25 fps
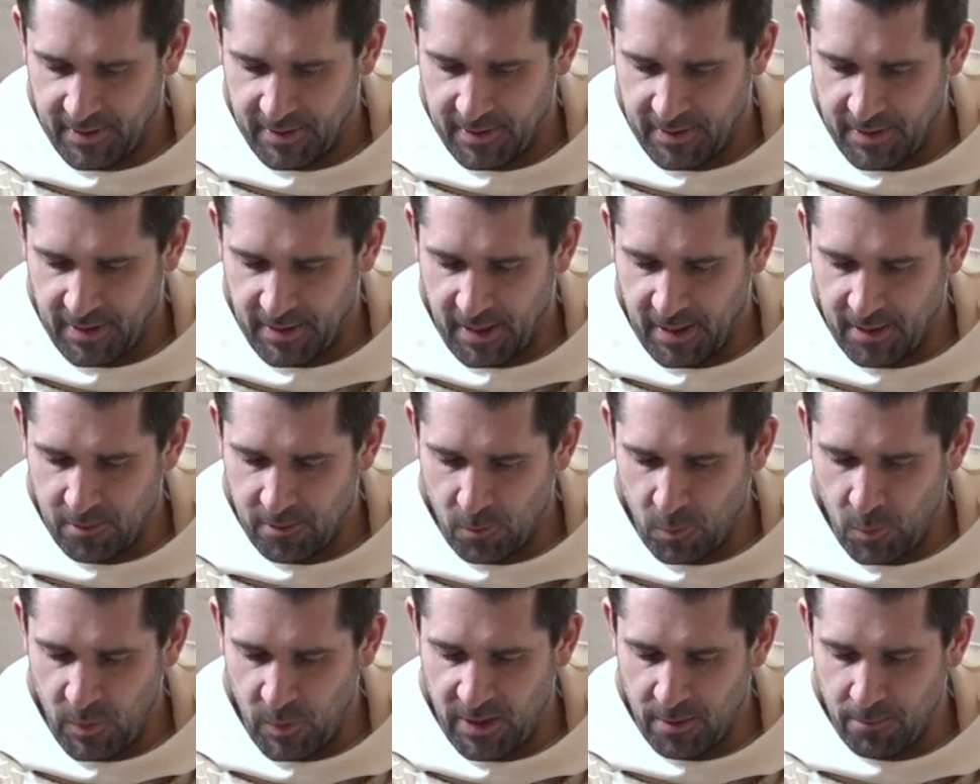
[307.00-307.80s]
And
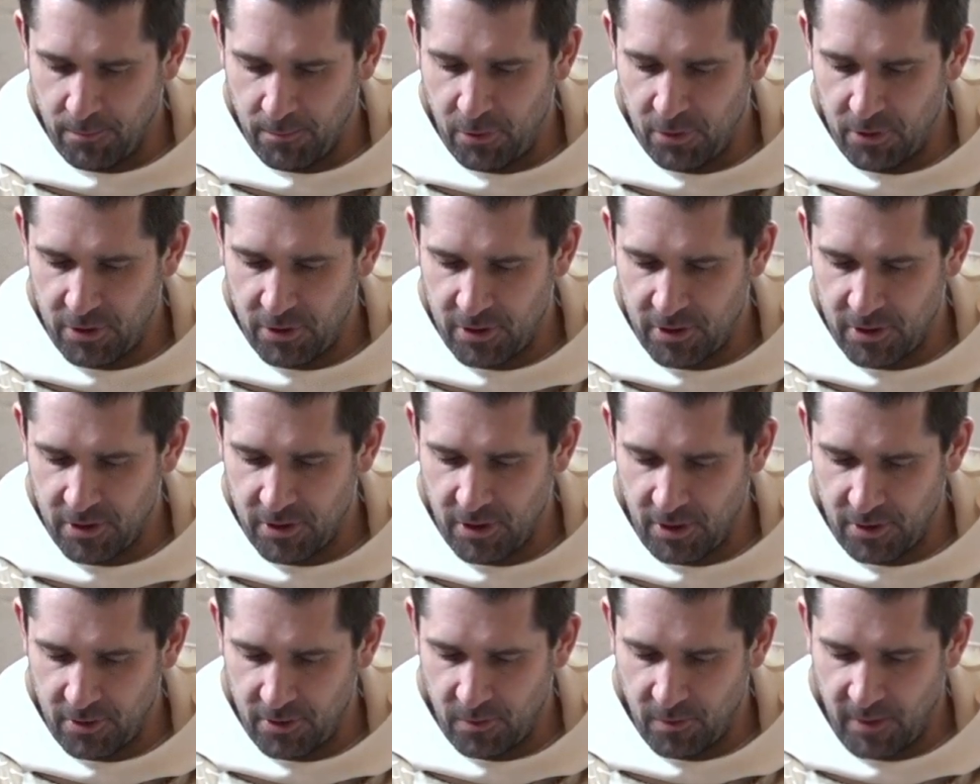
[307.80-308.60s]
we can put it
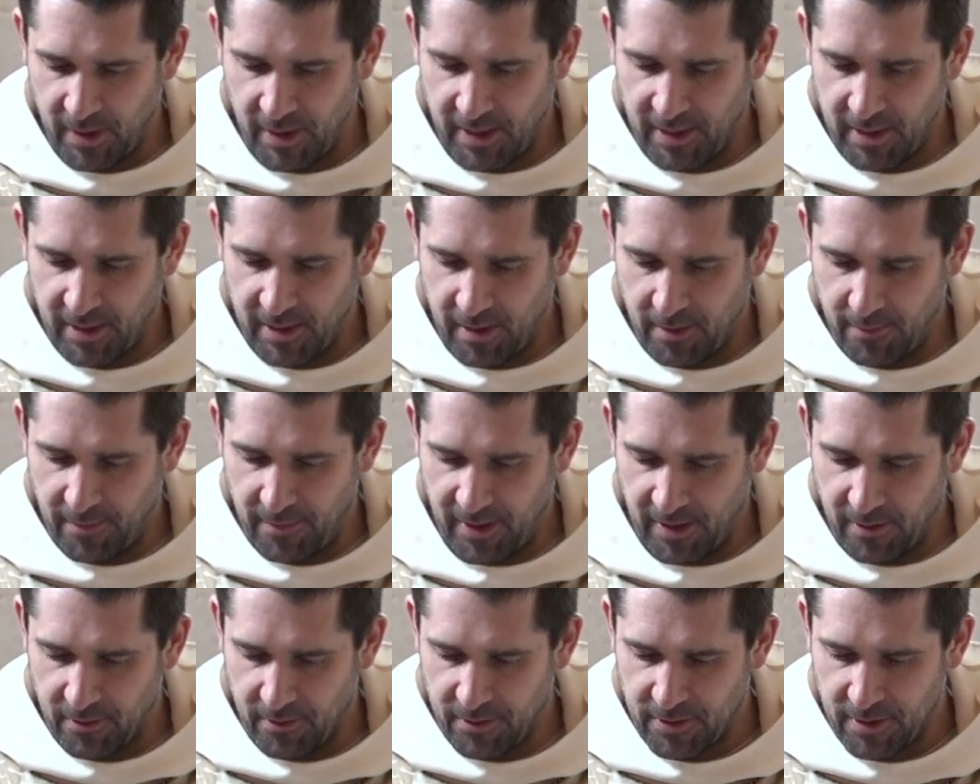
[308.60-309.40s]
another way
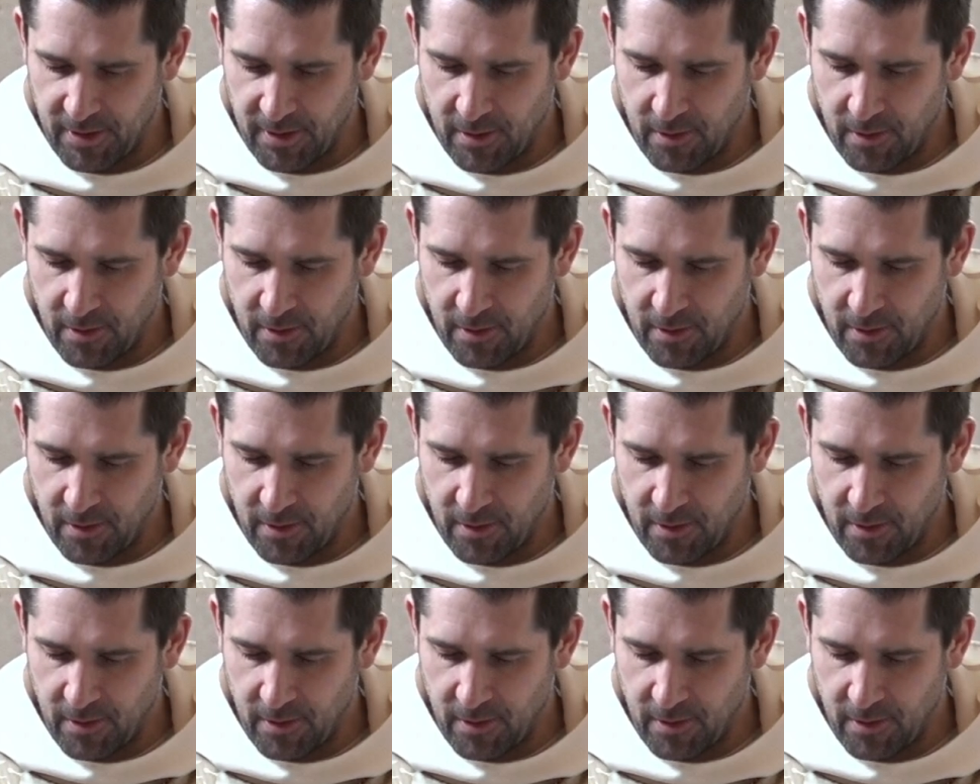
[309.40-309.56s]
about